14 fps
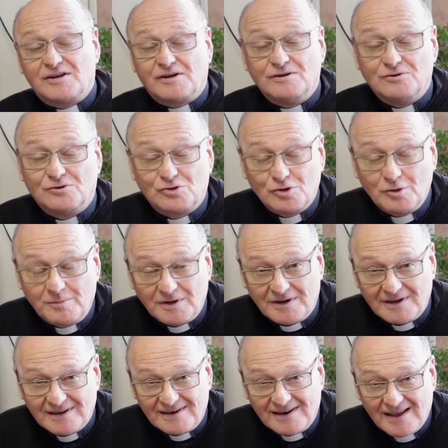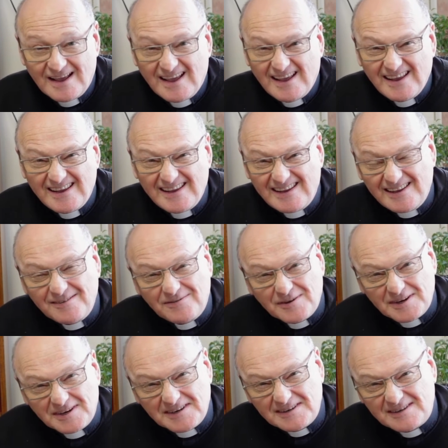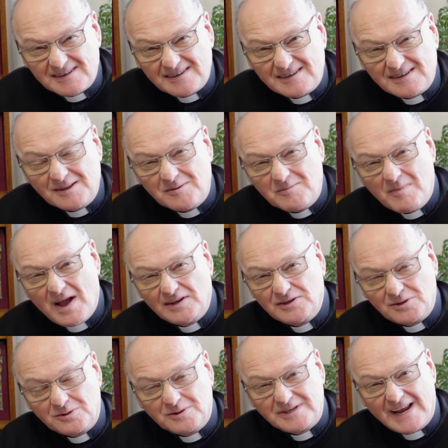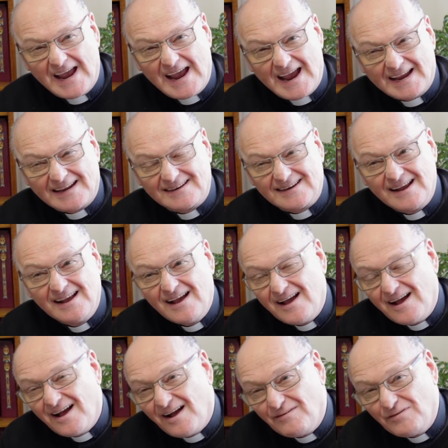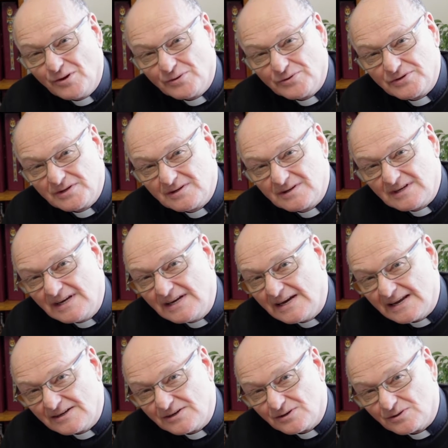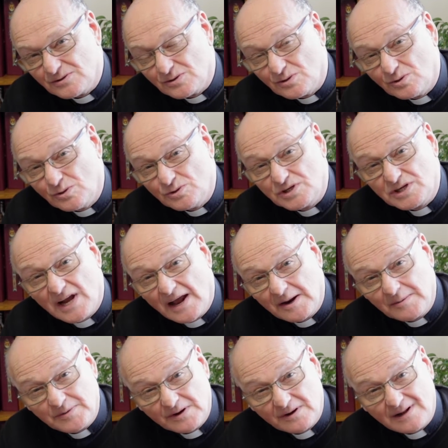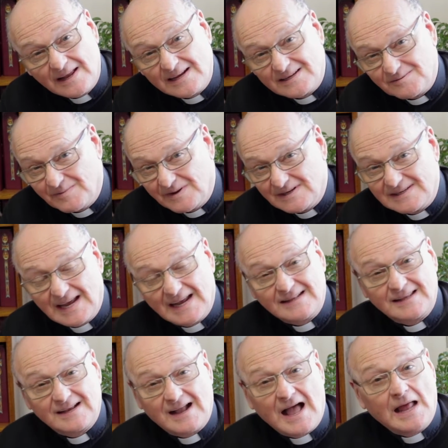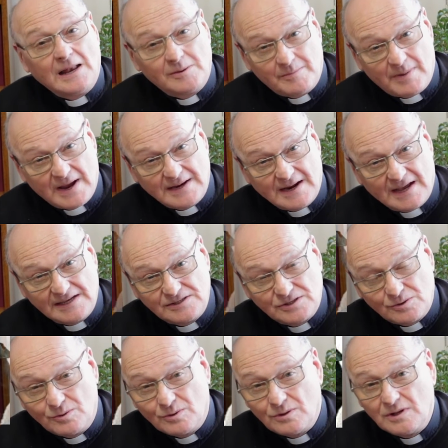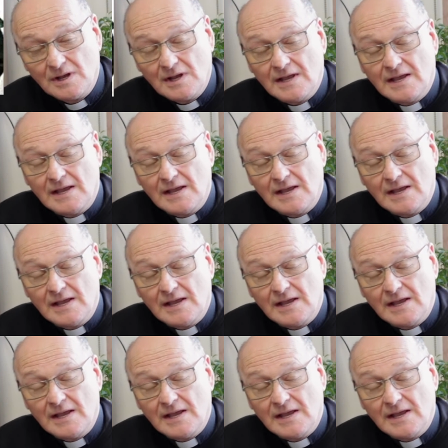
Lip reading: contributed even to the monstrous act of those teenagers who shot up their classmates at the Columbine High School